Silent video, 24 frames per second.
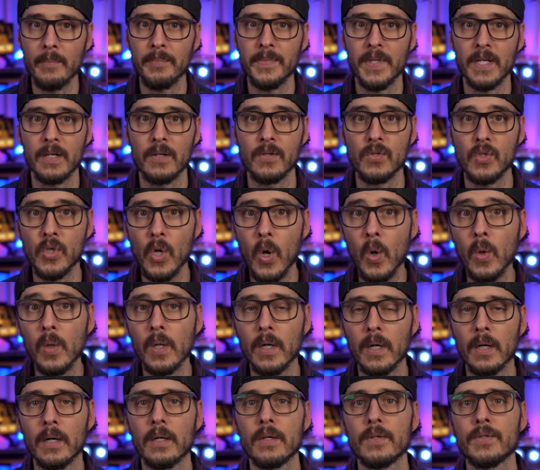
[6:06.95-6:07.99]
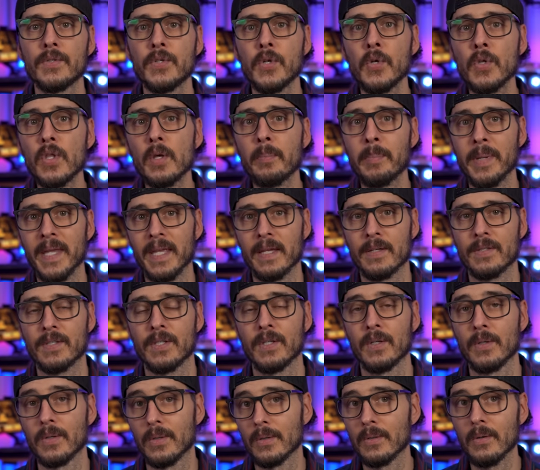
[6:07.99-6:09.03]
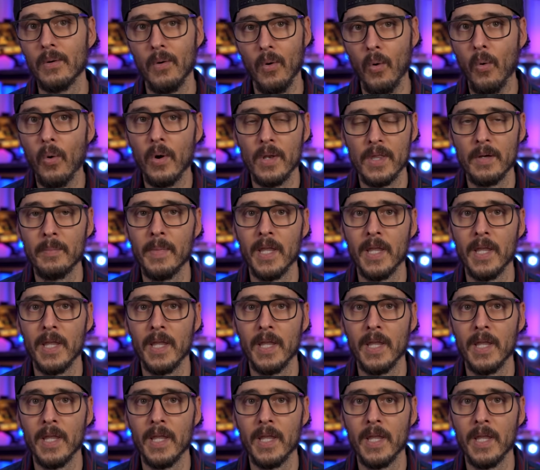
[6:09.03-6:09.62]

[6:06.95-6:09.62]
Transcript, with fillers: up the controller to the PSU or the